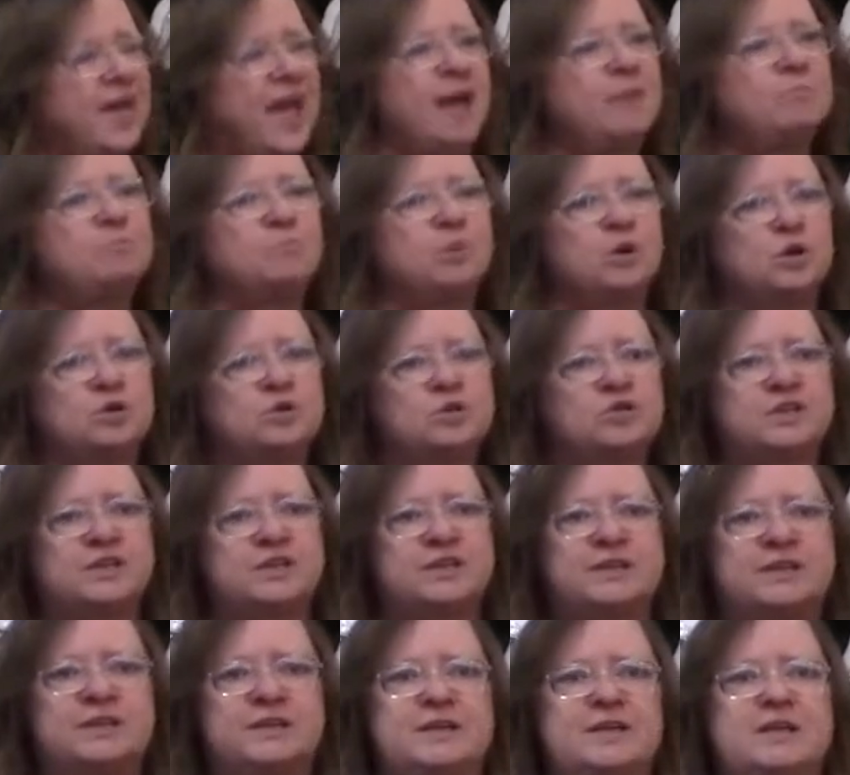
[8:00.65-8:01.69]
that
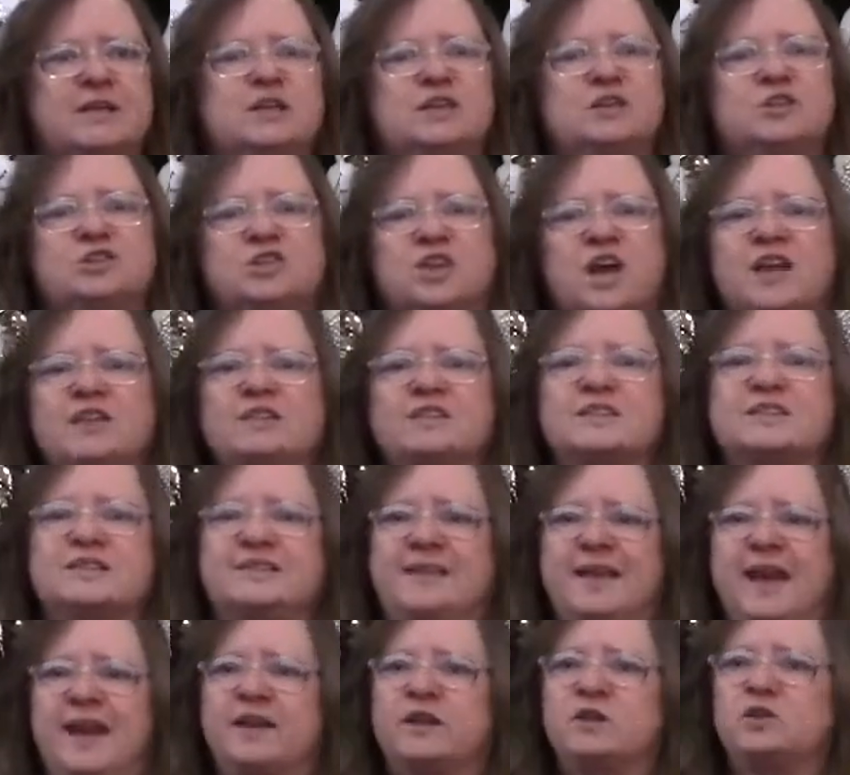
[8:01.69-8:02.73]
person just
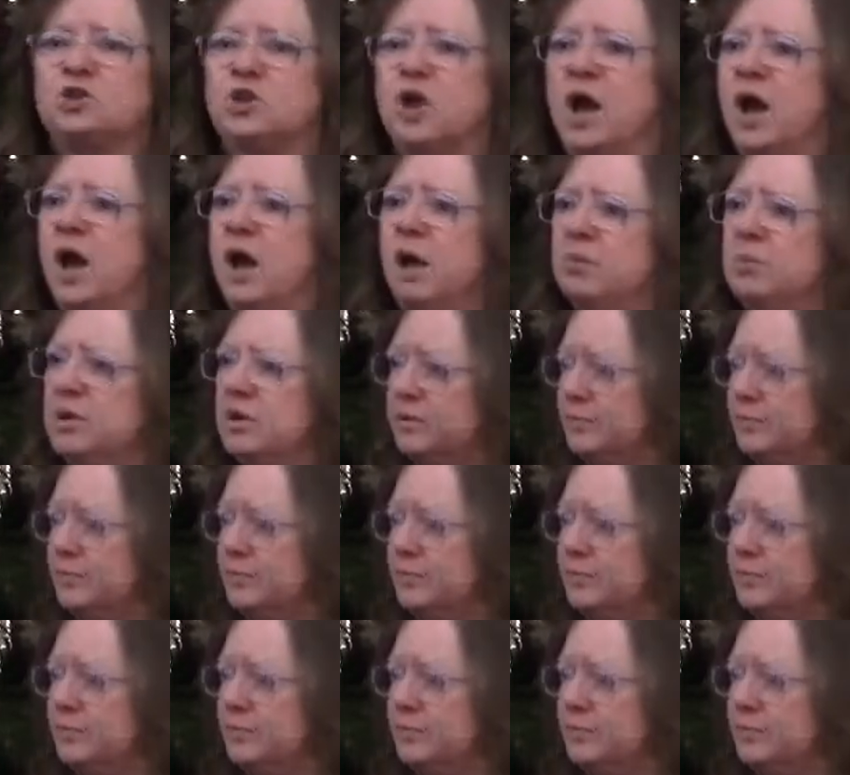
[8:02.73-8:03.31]
get a job?